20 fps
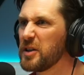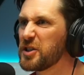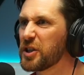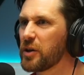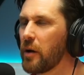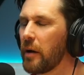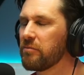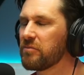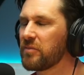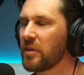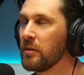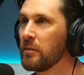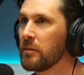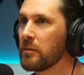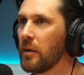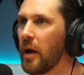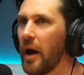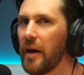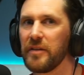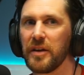just going
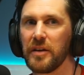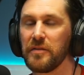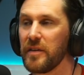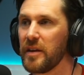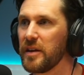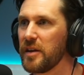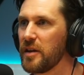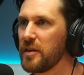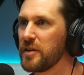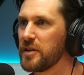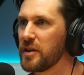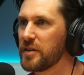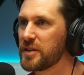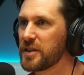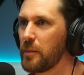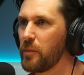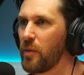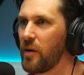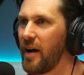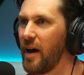and then you're
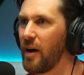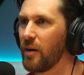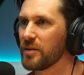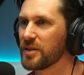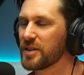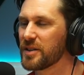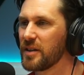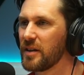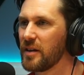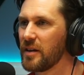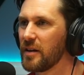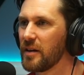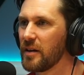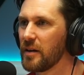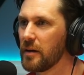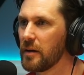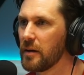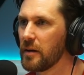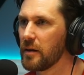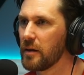somewhere yeah, else? I think,
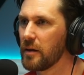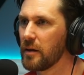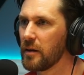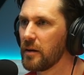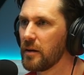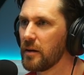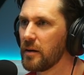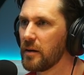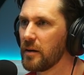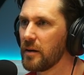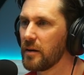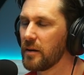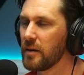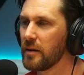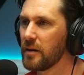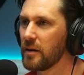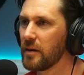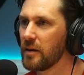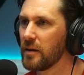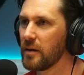well,
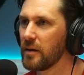yeah.